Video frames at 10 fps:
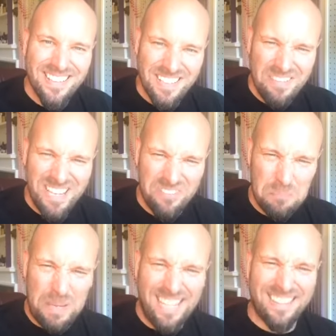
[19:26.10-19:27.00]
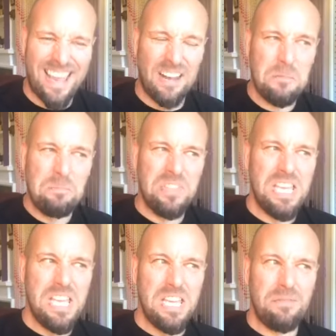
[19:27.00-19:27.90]
Let me repeat that.
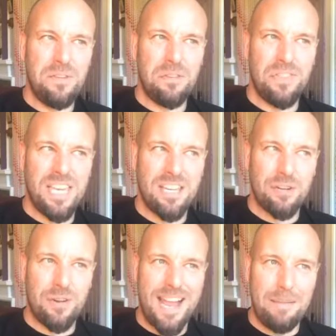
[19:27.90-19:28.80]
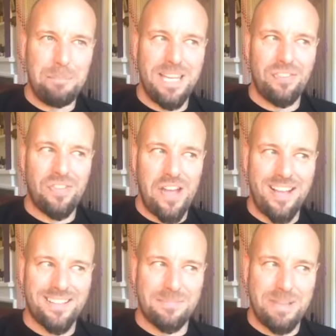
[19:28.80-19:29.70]
If you think crappy
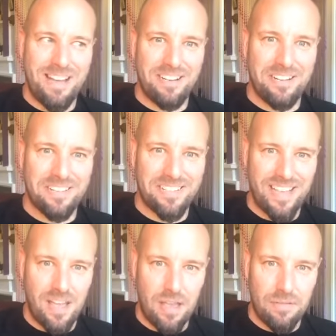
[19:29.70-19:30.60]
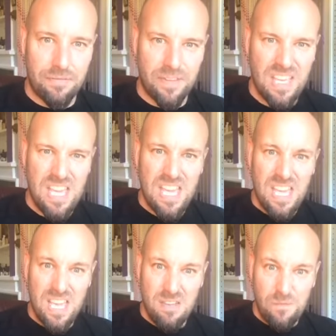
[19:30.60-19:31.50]
thoughts about yourself,
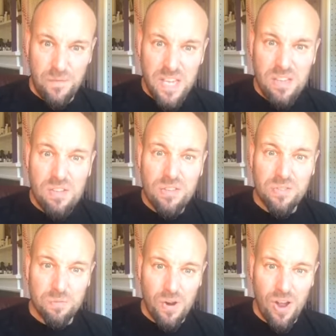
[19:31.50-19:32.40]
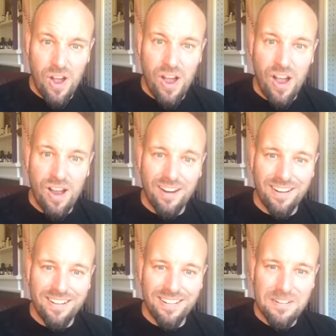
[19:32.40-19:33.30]
it feels
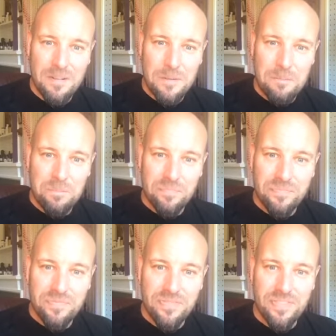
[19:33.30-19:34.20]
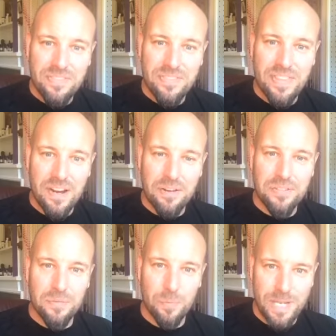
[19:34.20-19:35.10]
wrong.
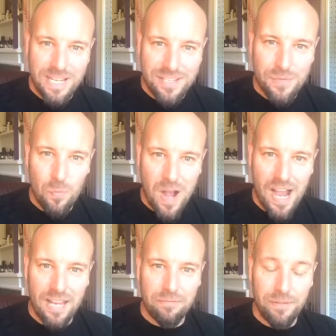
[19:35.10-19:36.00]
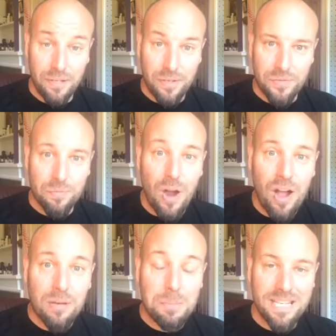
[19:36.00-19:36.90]
There's a reason why it feels
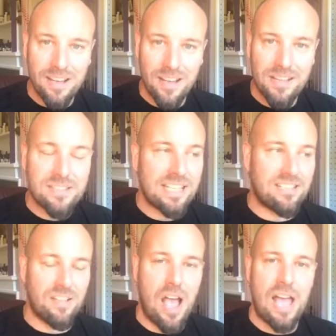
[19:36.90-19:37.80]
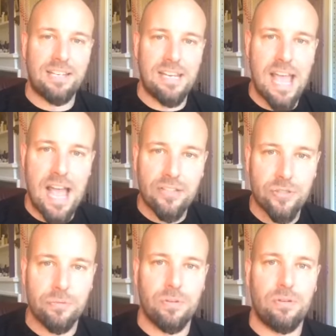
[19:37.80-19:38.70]
wrong, because that's not
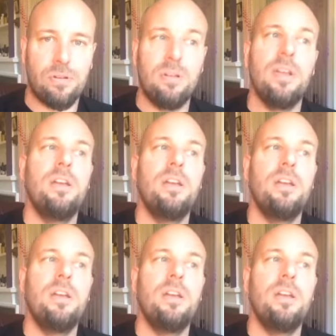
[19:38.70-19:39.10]
natural.